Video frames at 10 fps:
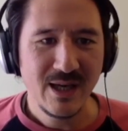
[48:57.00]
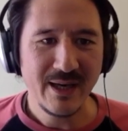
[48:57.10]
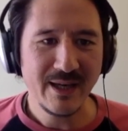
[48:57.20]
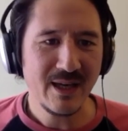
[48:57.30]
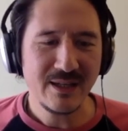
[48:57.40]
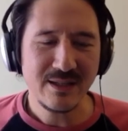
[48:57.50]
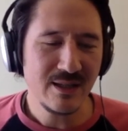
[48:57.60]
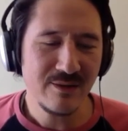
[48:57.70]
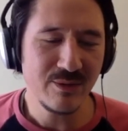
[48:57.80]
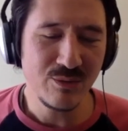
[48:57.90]
And I, I
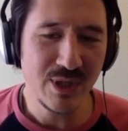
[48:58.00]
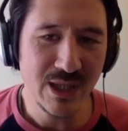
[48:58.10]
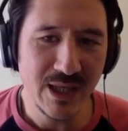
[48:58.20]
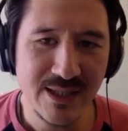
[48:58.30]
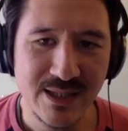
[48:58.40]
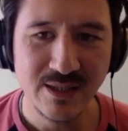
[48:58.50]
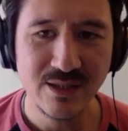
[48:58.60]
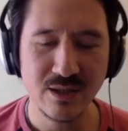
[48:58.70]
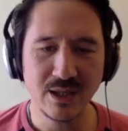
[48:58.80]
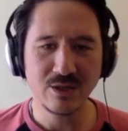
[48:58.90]
didn't even realize it
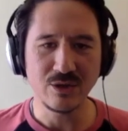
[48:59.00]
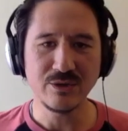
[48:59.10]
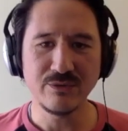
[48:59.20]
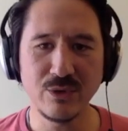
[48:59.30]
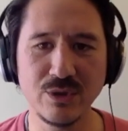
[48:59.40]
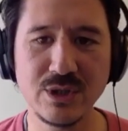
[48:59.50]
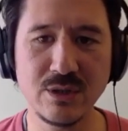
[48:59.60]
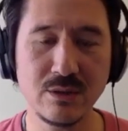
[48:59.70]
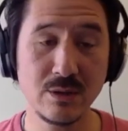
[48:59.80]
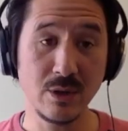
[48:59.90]
until I got divorced
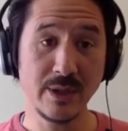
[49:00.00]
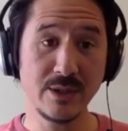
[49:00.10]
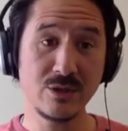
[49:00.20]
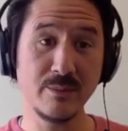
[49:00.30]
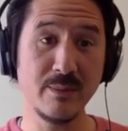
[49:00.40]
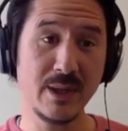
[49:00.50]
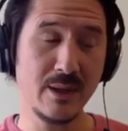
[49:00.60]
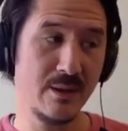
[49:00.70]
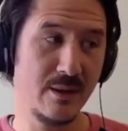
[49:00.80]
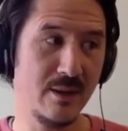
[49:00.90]
and got into my,
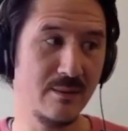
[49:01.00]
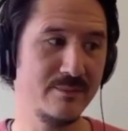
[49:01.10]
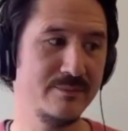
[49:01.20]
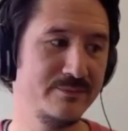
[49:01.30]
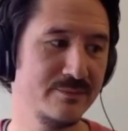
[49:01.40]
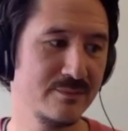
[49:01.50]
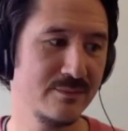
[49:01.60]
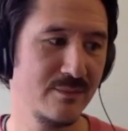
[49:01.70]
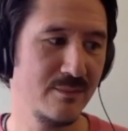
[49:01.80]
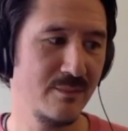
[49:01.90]
and then
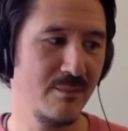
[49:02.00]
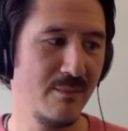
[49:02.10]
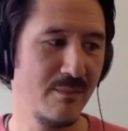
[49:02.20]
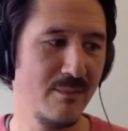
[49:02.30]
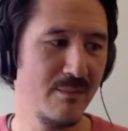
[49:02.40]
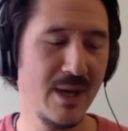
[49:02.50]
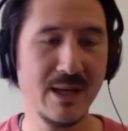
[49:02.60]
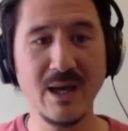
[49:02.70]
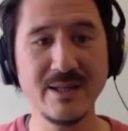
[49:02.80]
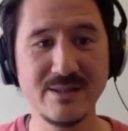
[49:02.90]
met
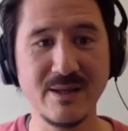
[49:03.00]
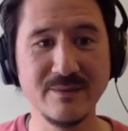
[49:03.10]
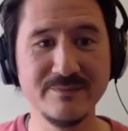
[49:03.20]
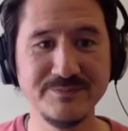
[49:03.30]
Liza.